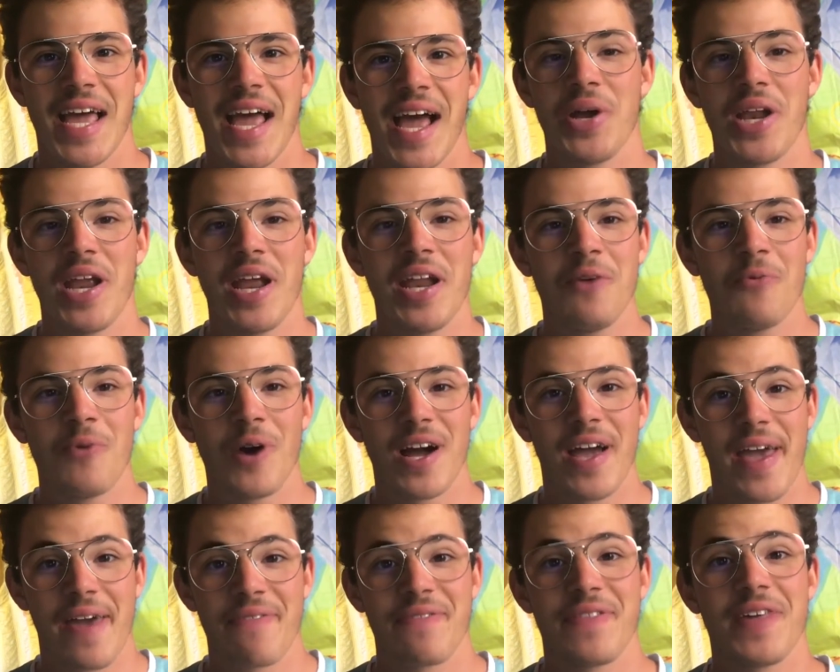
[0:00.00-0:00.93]
But
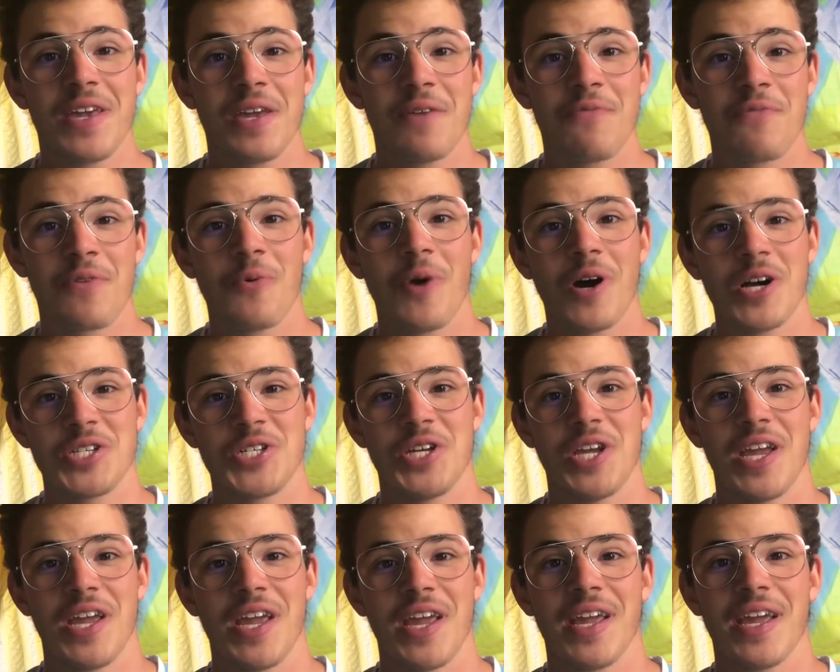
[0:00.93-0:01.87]
anyway, thank you for
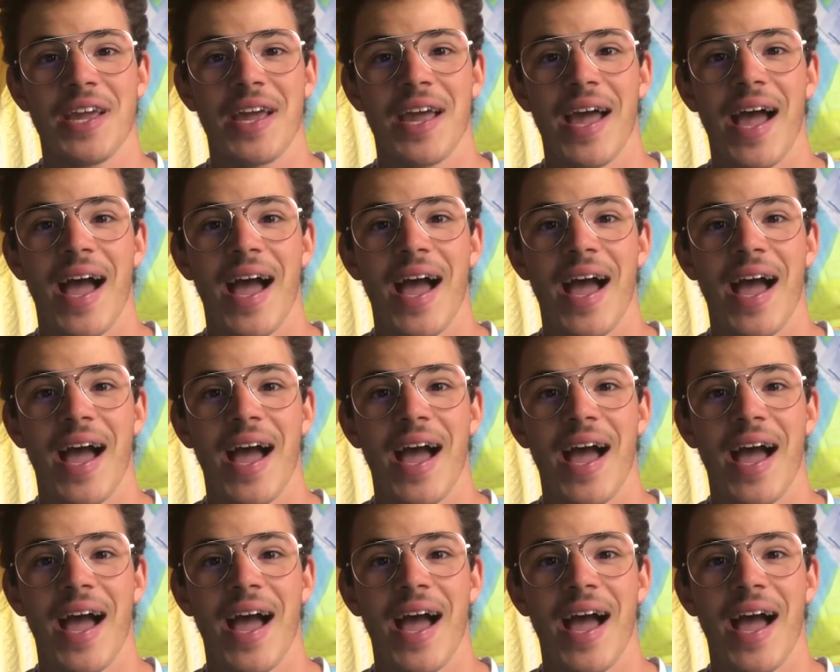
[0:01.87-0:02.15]
watching.